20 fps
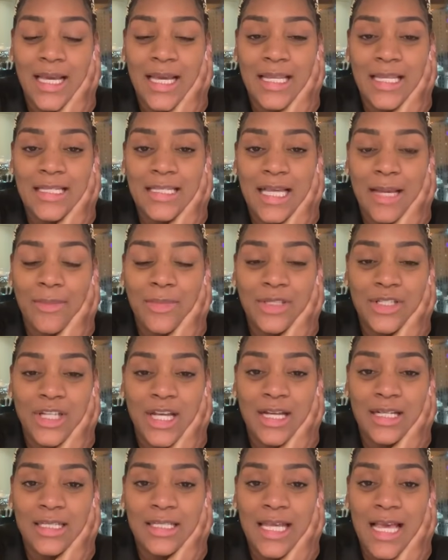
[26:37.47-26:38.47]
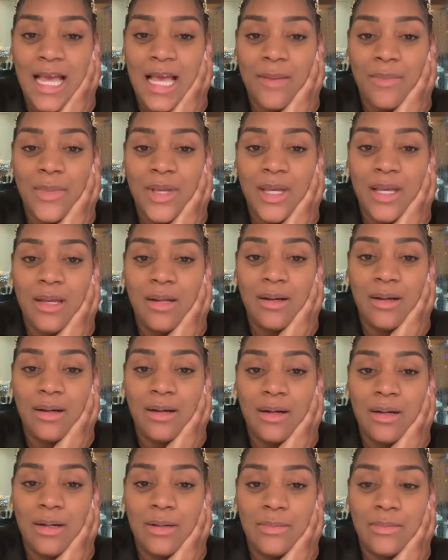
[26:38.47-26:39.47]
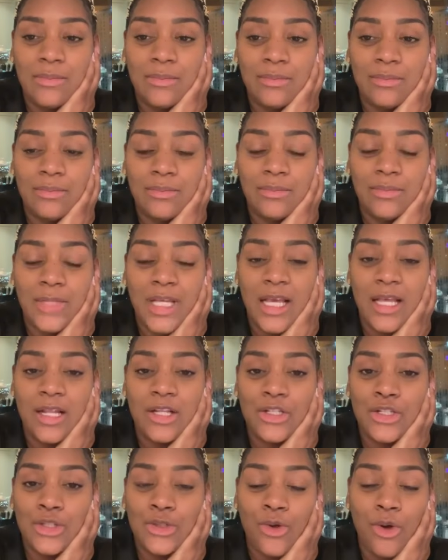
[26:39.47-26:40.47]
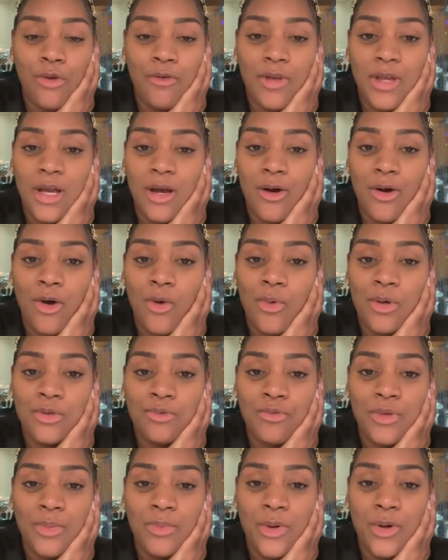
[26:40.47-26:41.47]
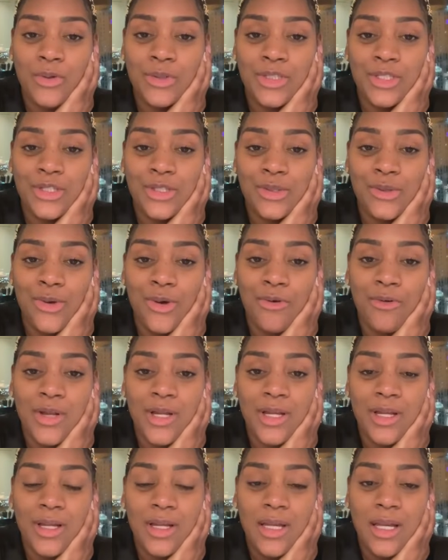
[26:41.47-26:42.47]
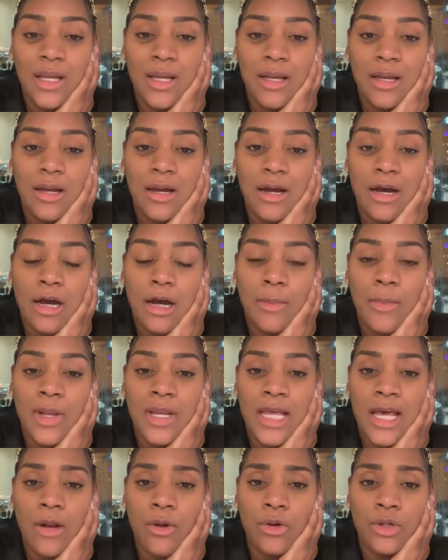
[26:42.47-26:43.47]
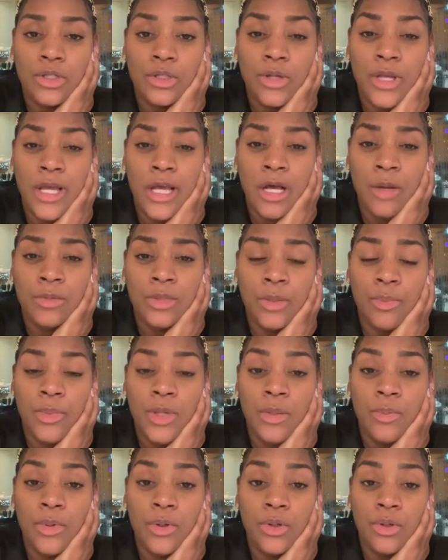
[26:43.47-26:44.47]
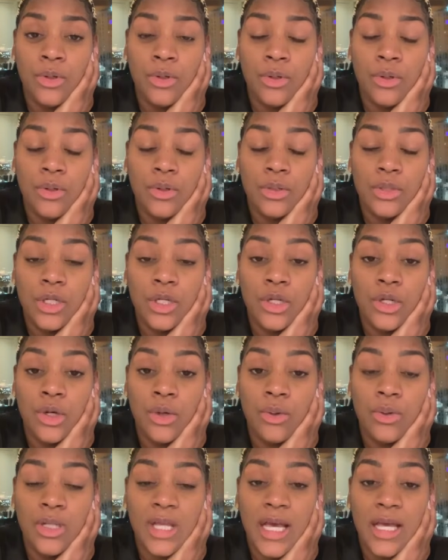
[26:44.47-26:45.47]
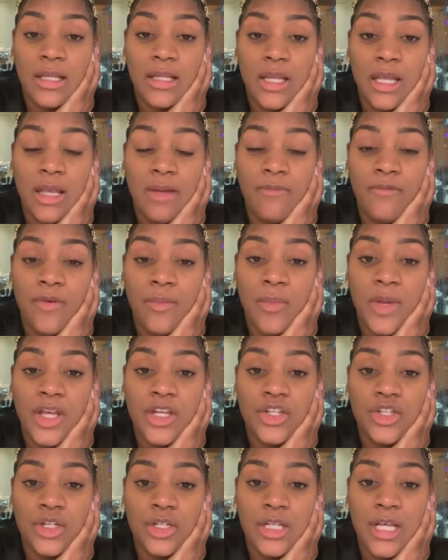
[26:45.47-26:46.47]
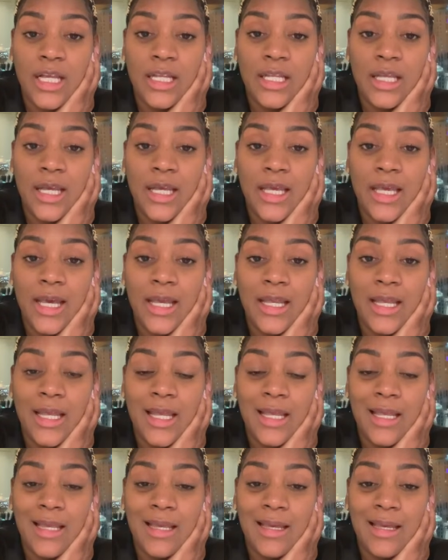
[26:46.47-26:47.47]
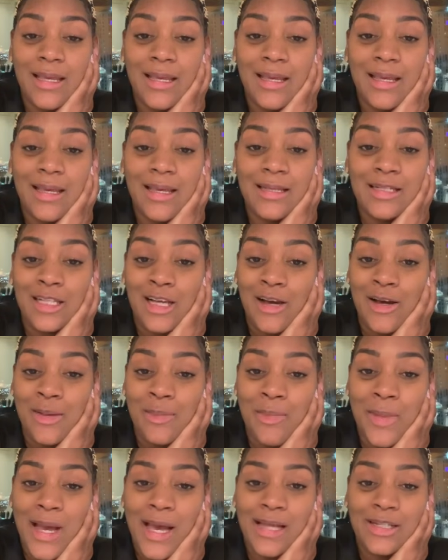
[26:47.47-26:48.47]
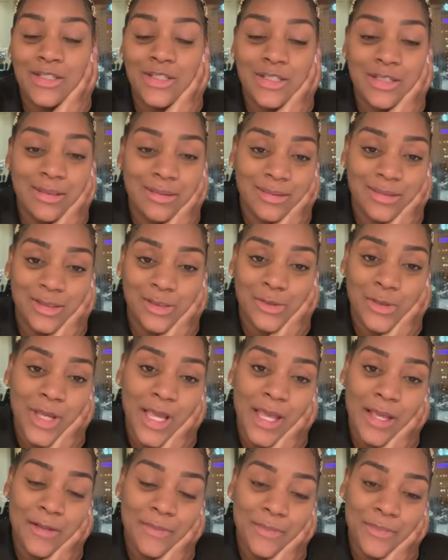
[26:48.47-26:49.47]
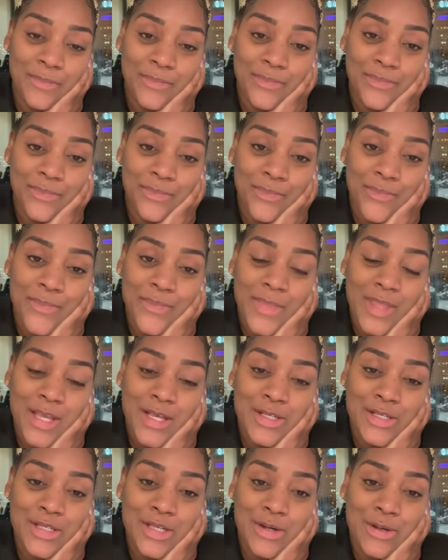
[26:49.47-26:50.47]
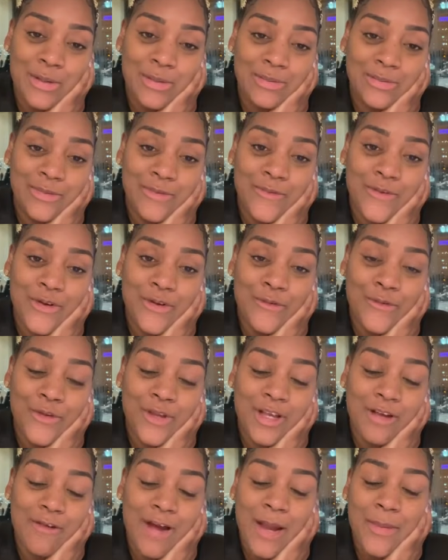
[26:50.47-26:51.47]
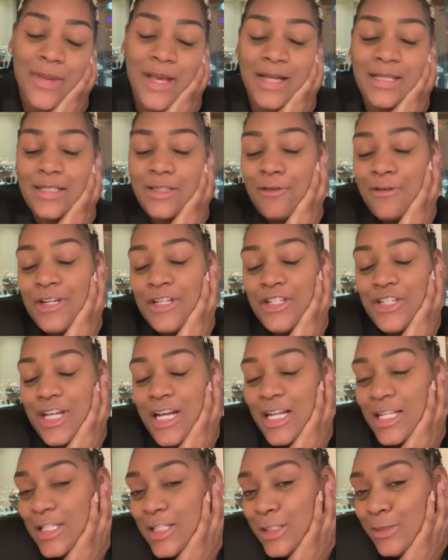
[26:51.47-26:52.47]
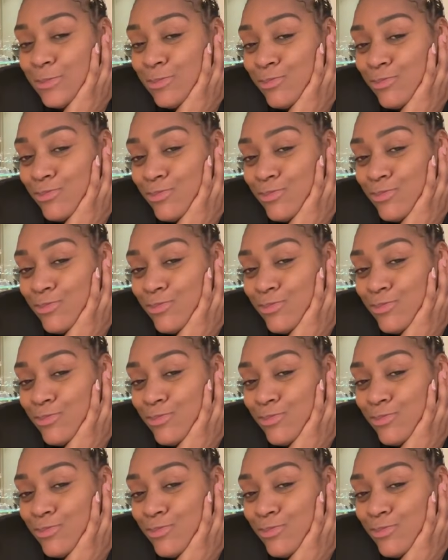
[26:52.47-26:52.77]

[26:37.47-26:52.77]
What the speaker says: Anytime that y'all tag me in a story, I always repost your story. And that also helps the people to know that the information that they're getting is unmatched. Okay? So, feel free to grab y'all screenshots.